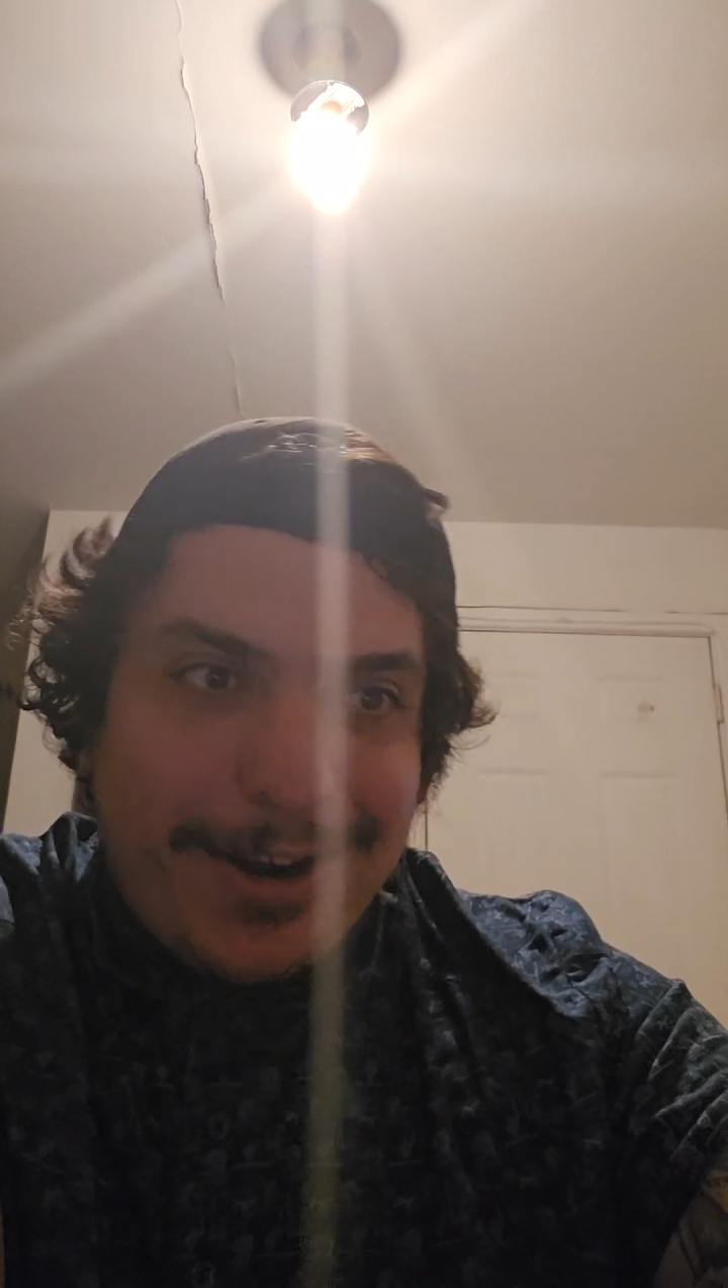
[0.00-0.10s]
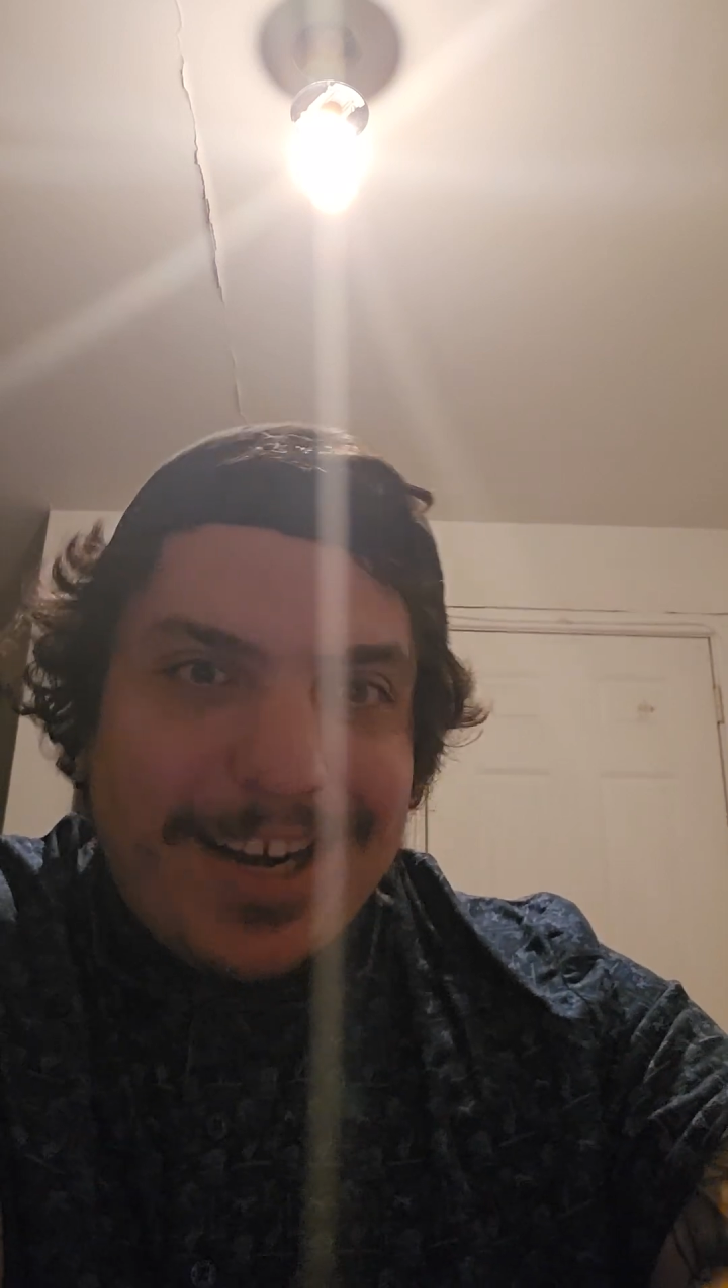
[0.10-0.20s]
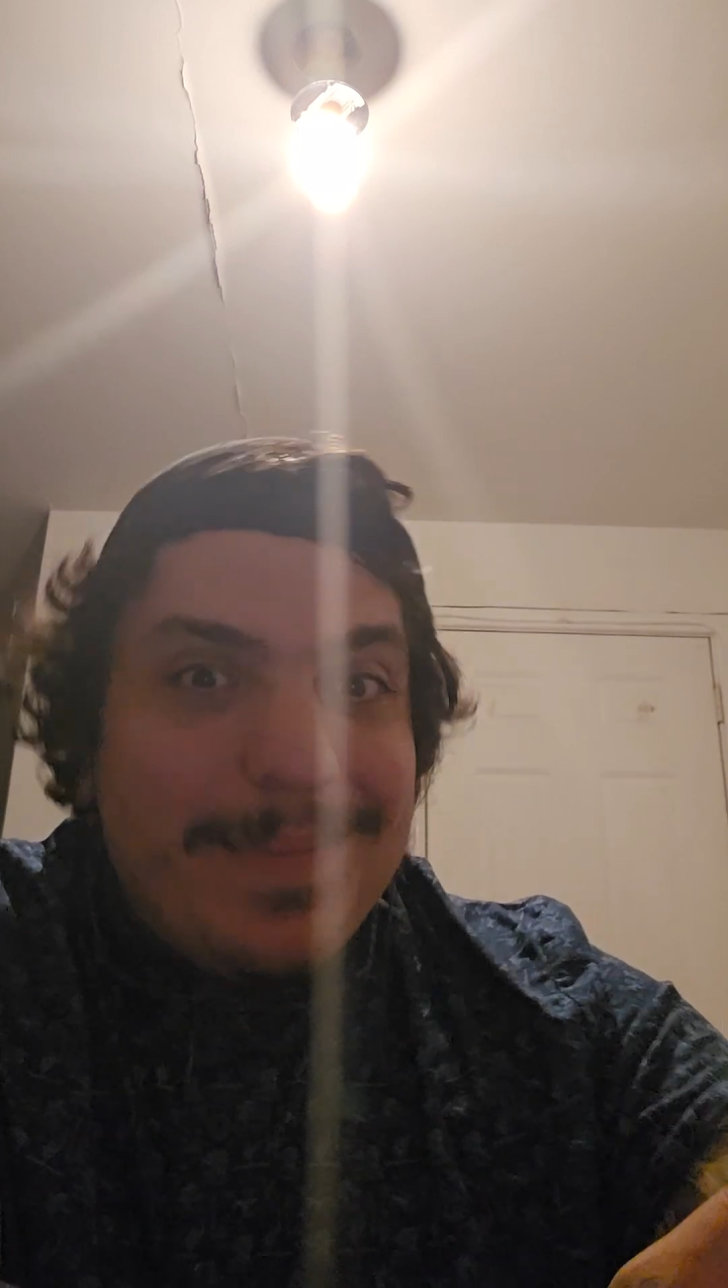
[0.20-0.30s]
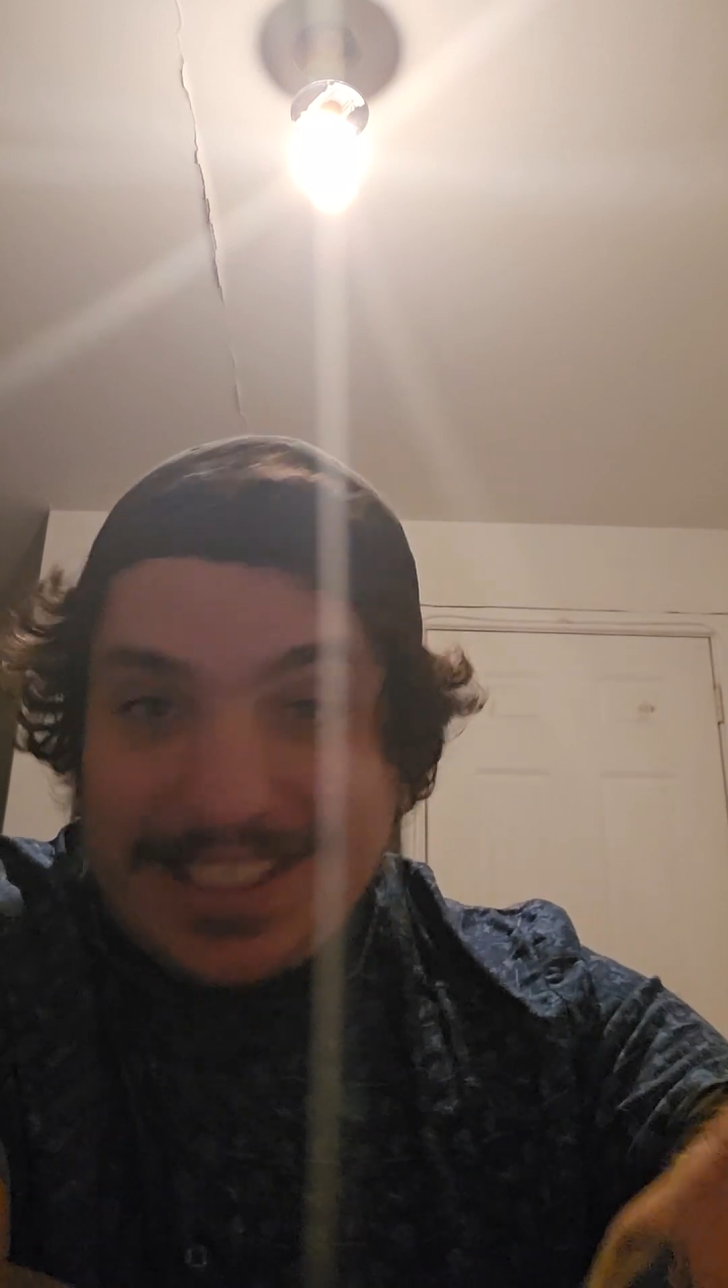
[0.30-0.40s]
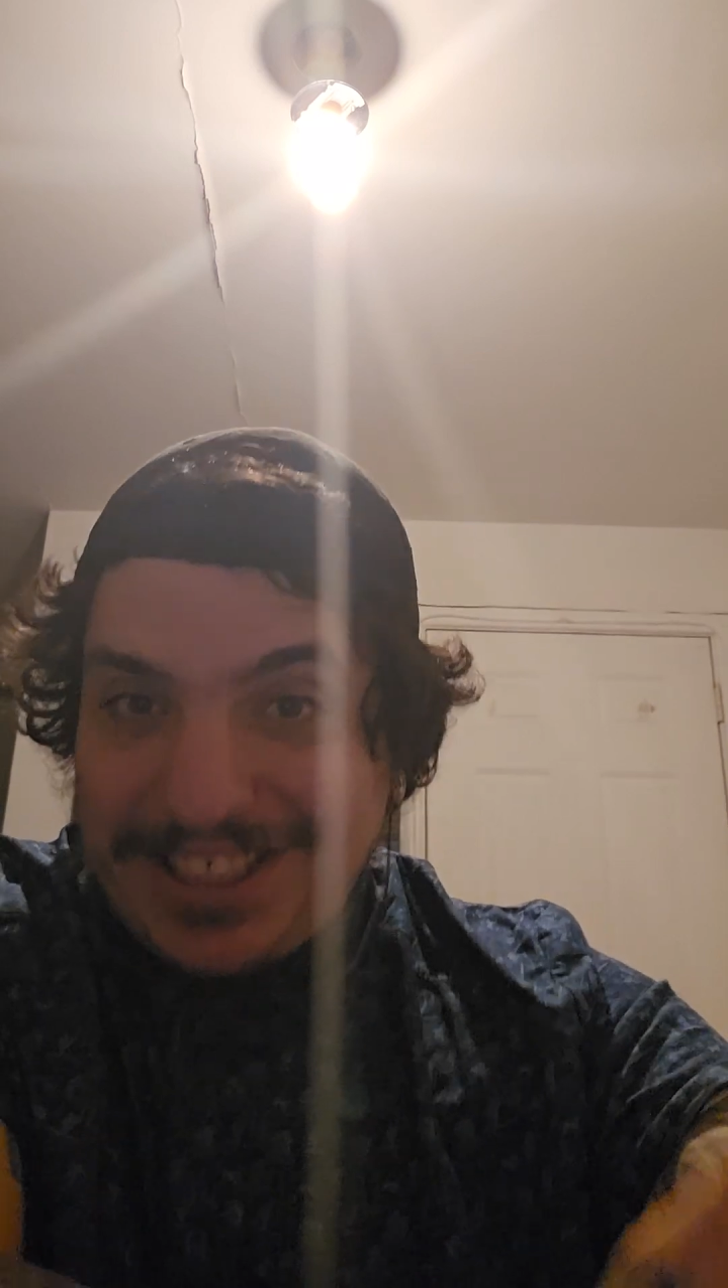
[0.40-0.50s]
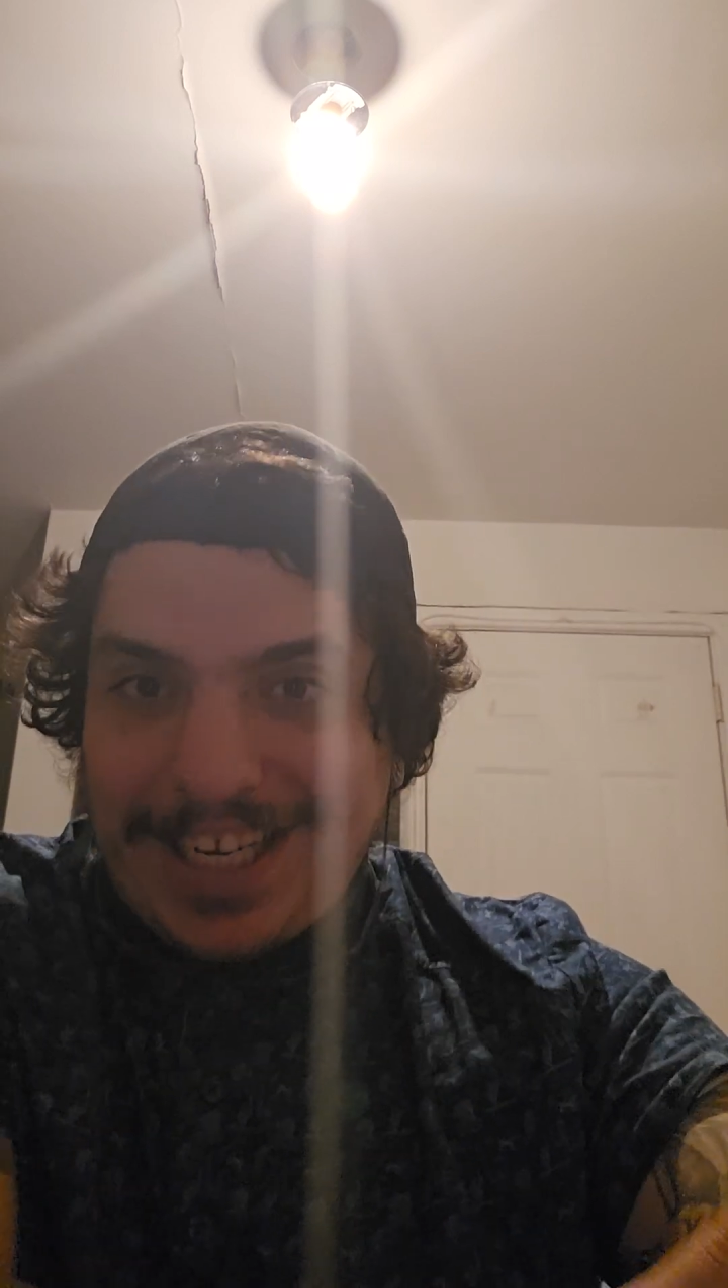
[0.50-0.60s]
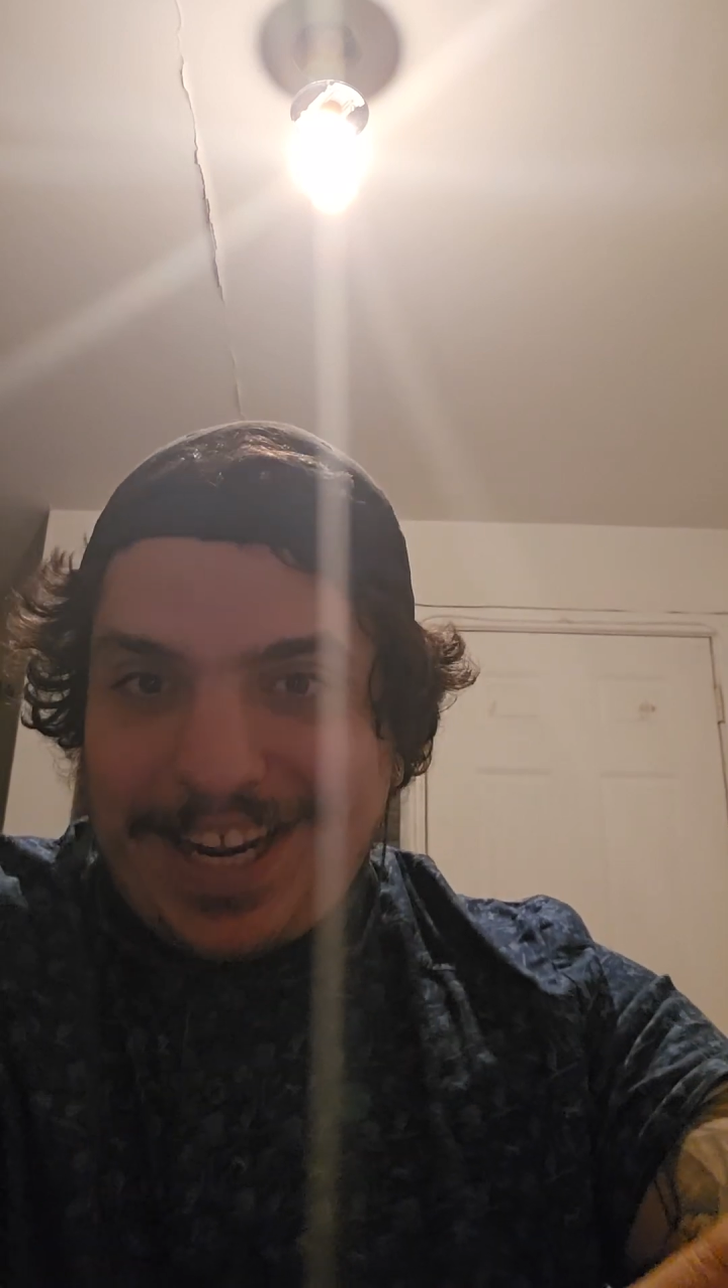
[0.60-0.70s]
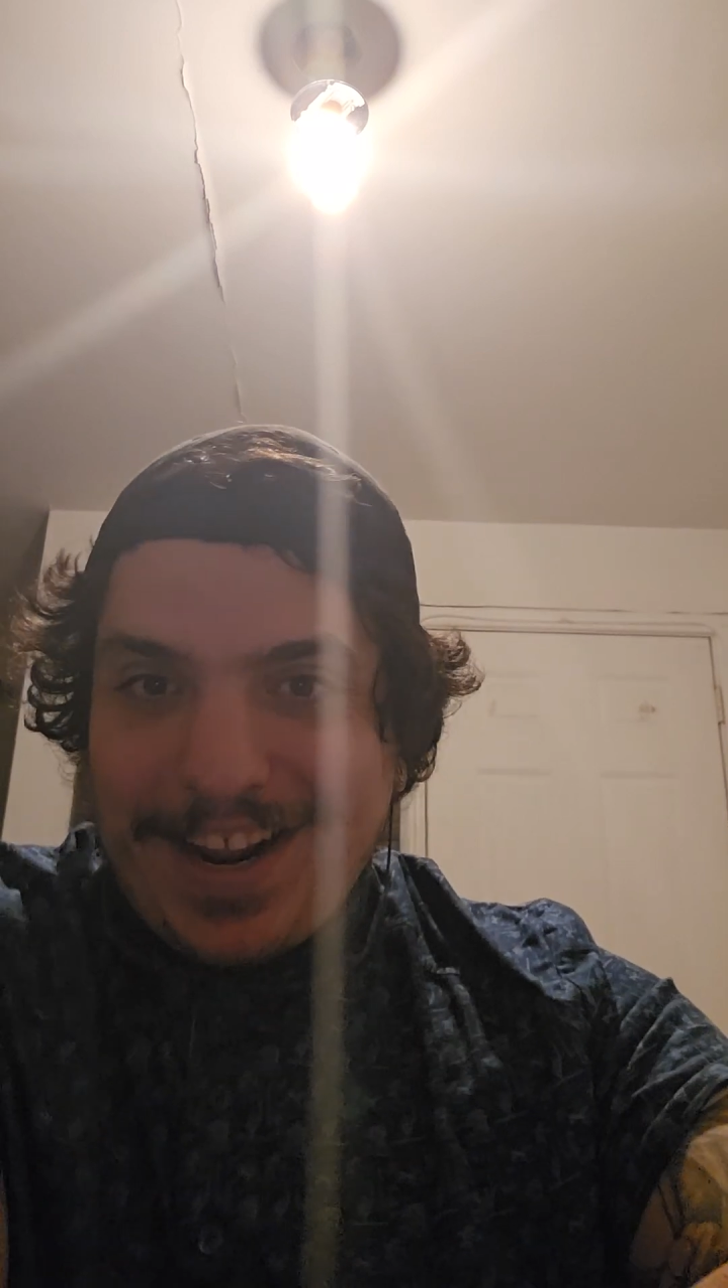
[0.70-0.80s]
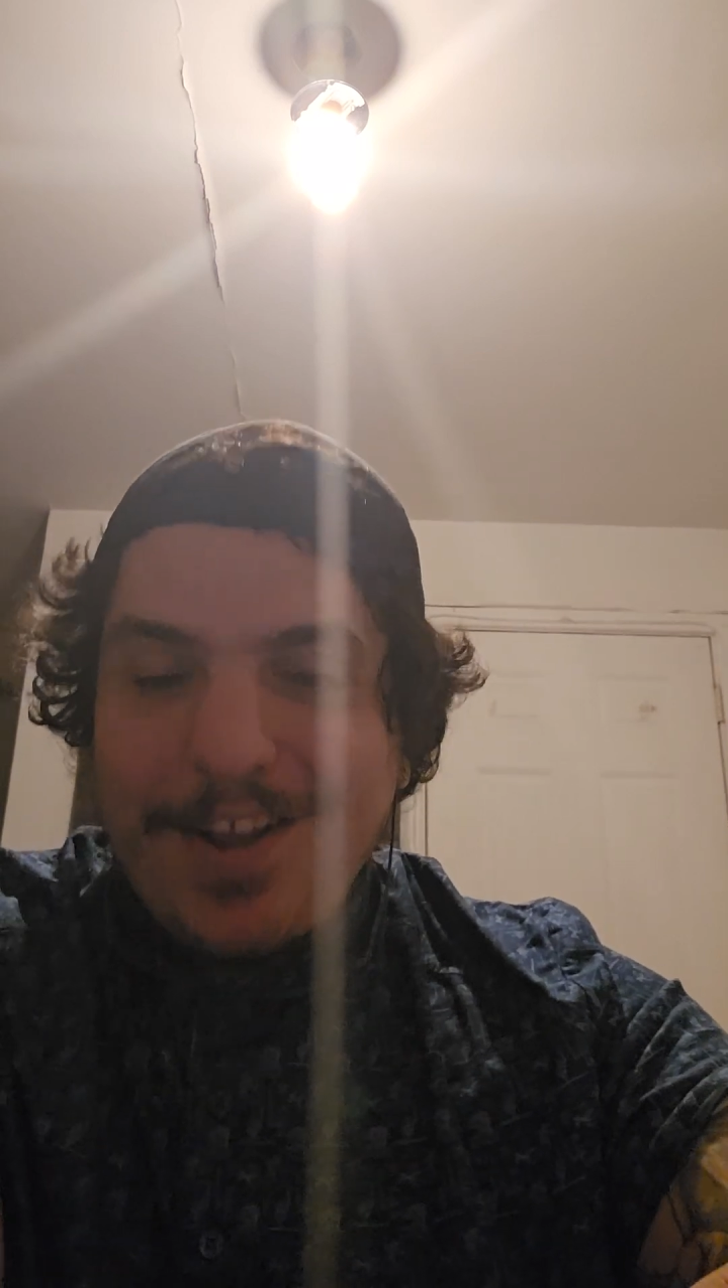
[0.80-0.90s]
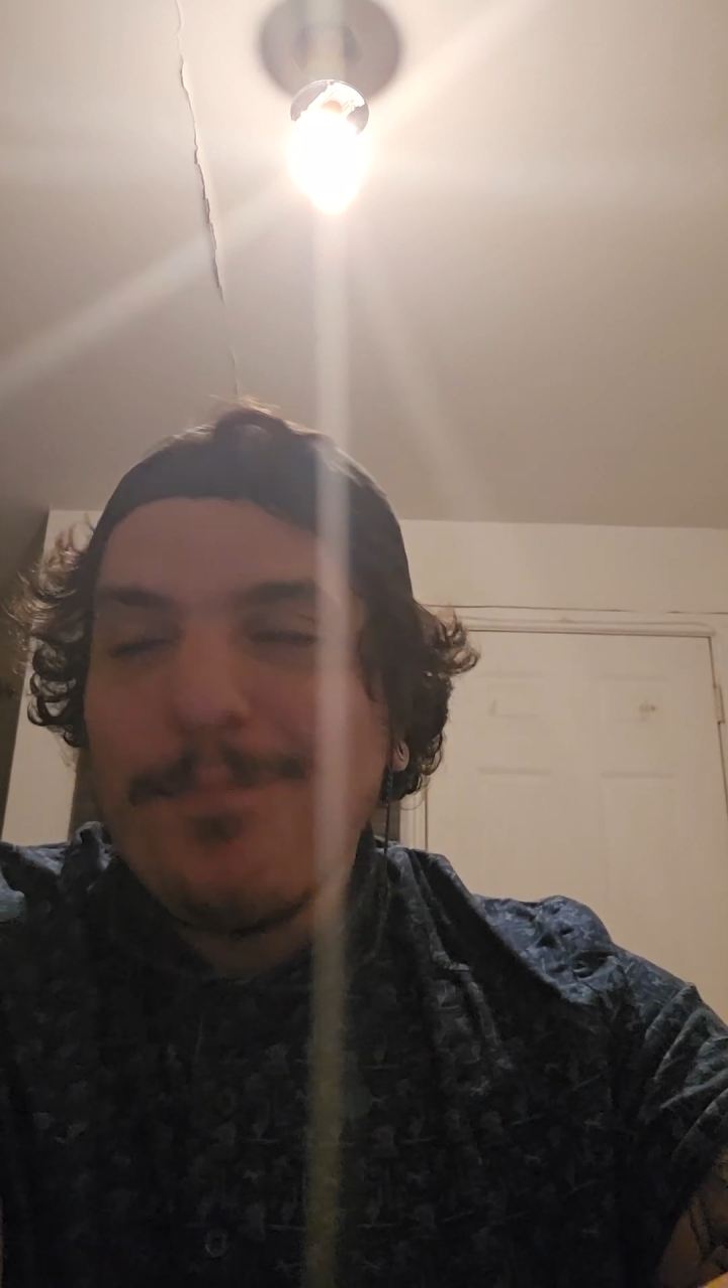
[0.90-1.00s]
are going to be shitty.